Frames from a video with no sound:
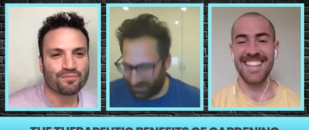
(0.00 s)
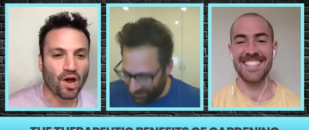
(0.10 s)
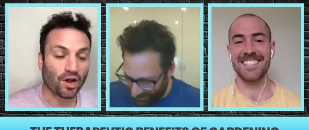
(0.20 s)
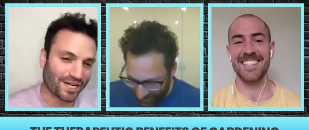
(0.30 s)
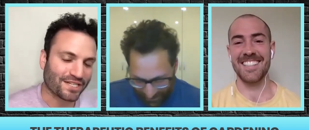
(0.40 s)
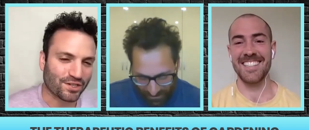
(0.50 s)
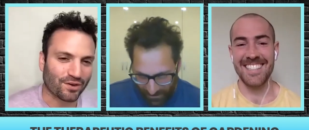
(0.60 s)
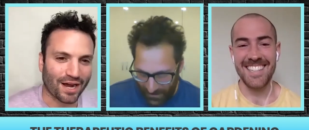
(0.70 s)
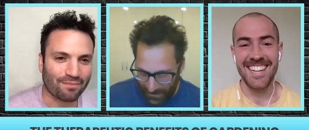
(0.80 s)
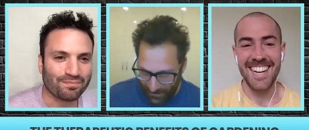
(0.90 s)
Speaker 1: oh, so good.
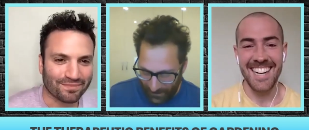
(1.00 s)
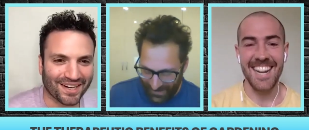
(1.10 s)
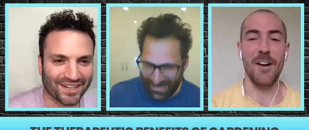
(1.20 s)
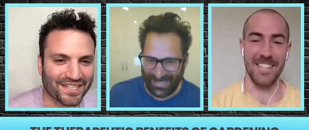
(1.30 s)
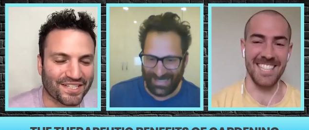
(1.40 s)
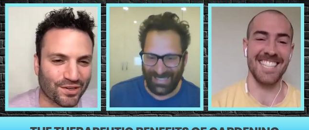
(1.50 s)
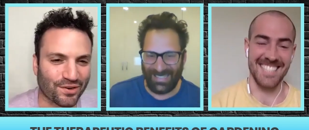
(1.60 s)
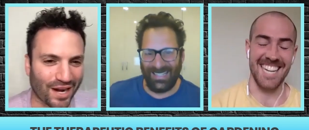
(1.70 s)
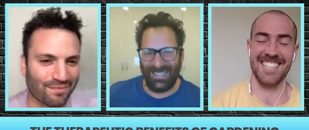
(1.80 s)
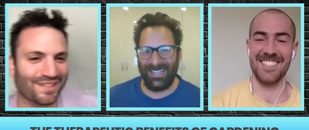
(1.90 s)
Yeah, honest,
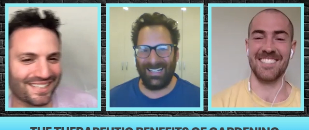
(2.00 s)
exactly.